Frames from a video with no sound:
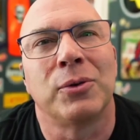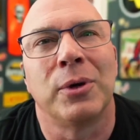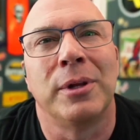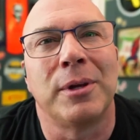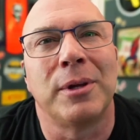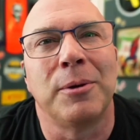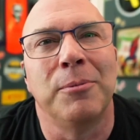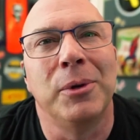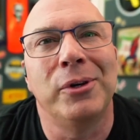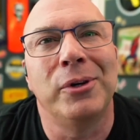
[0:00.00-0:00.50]

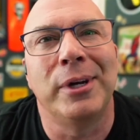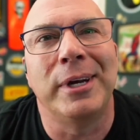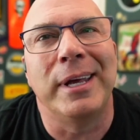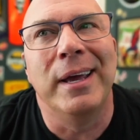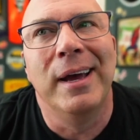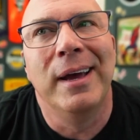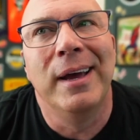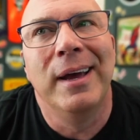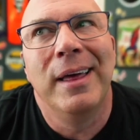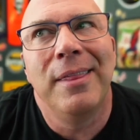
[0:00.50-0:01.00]
joined the
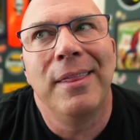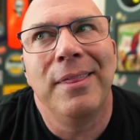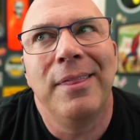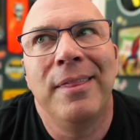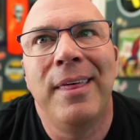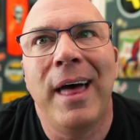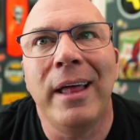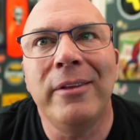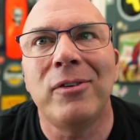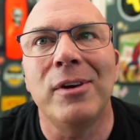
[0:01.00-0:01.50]
community.
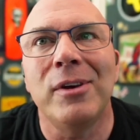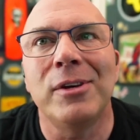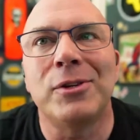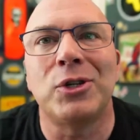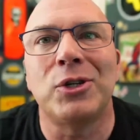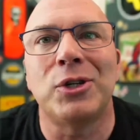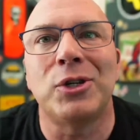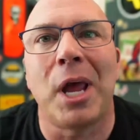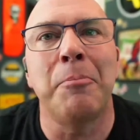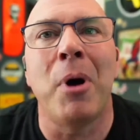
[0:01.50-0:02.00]
That's a
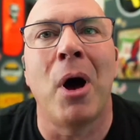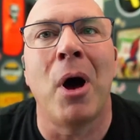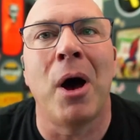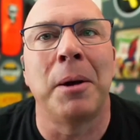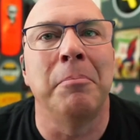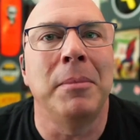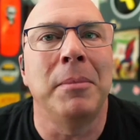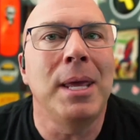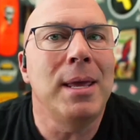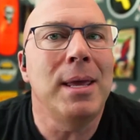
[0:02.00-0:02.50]
shame
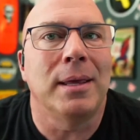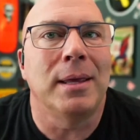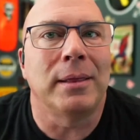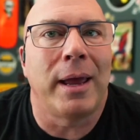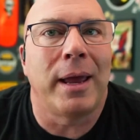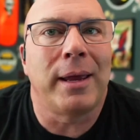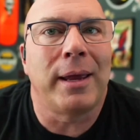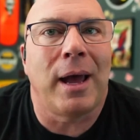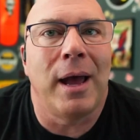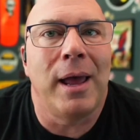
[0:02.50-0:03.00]
on me.
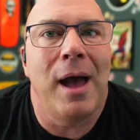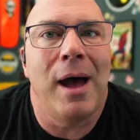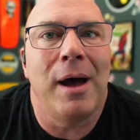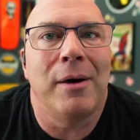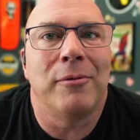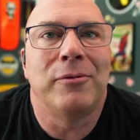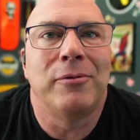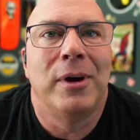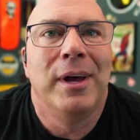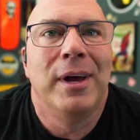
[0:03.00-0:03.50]
Like
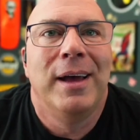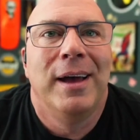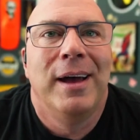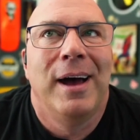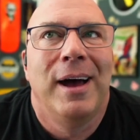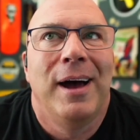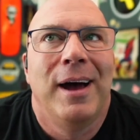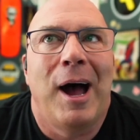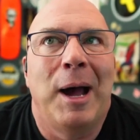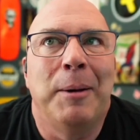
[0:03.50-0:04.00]

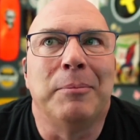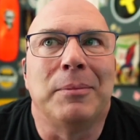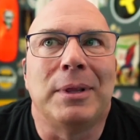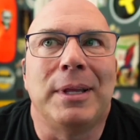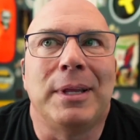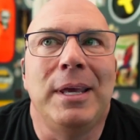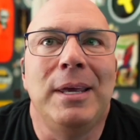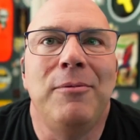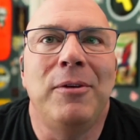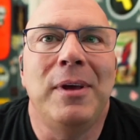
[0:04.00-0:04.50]

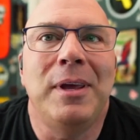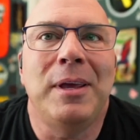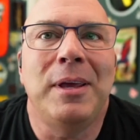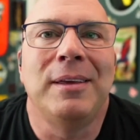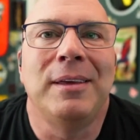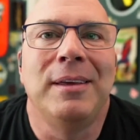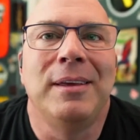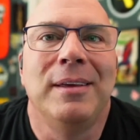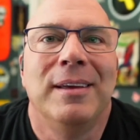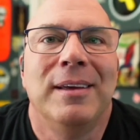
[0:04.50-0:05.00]
I'm
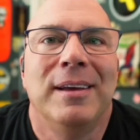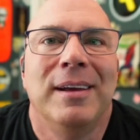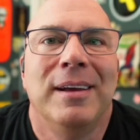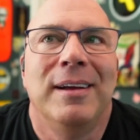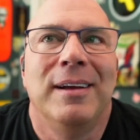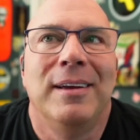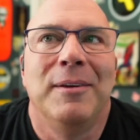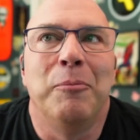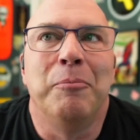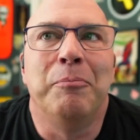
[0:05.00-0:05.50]
leaving
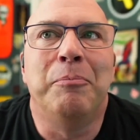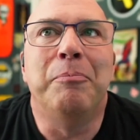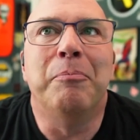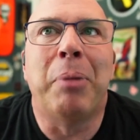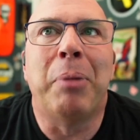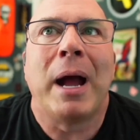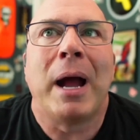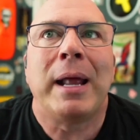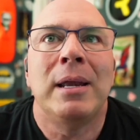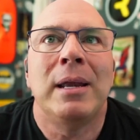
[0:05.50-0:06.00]

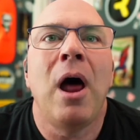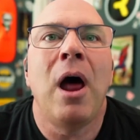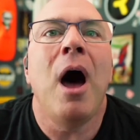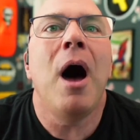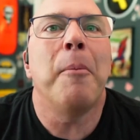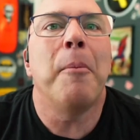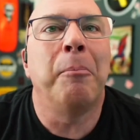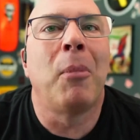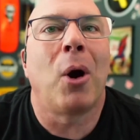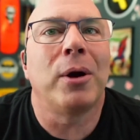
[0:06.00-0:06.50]
by
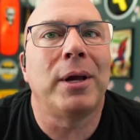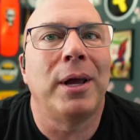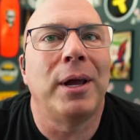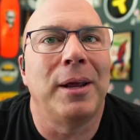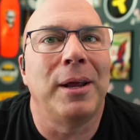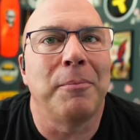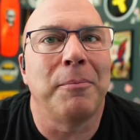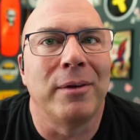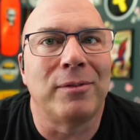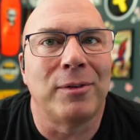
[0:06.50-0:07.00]
not
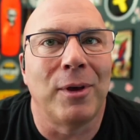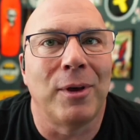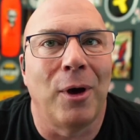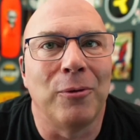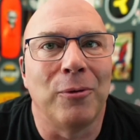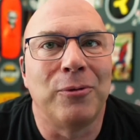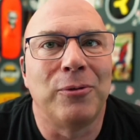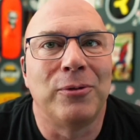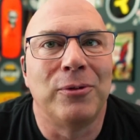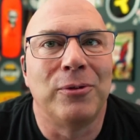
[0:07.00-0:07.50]
marketing
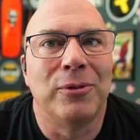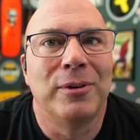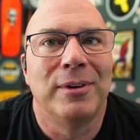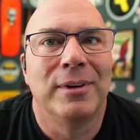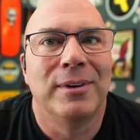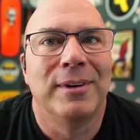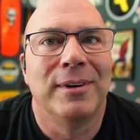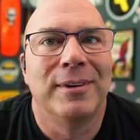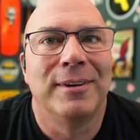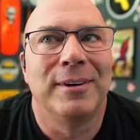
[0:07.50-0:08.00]
myself
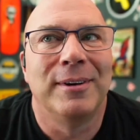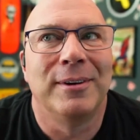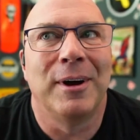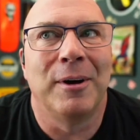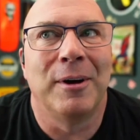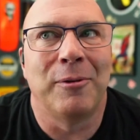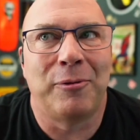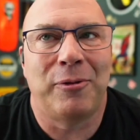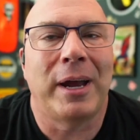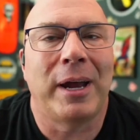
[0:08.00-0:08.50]

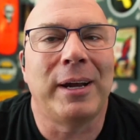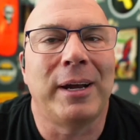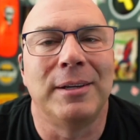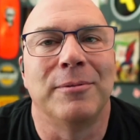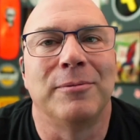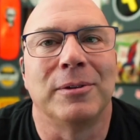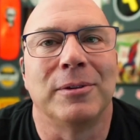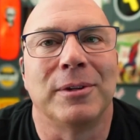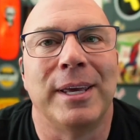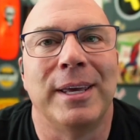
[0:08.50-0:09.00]

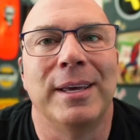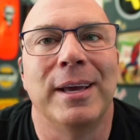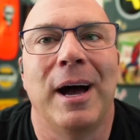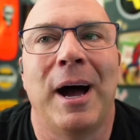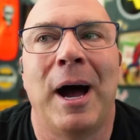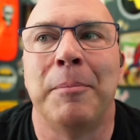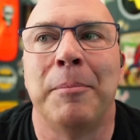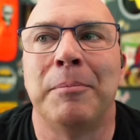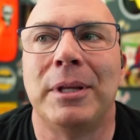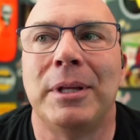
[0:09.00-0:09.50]

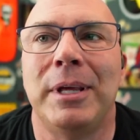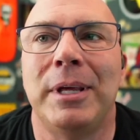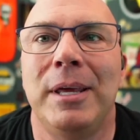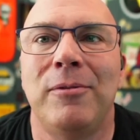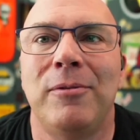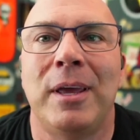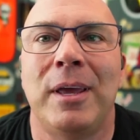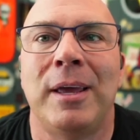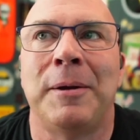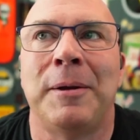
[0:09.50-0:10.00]
effectively. I'm
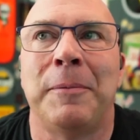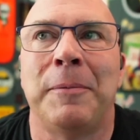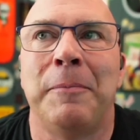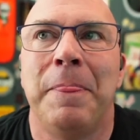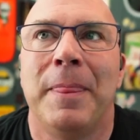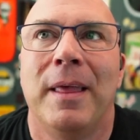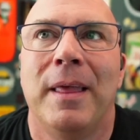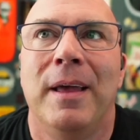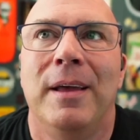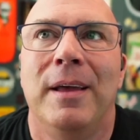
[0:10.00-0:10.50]
leaving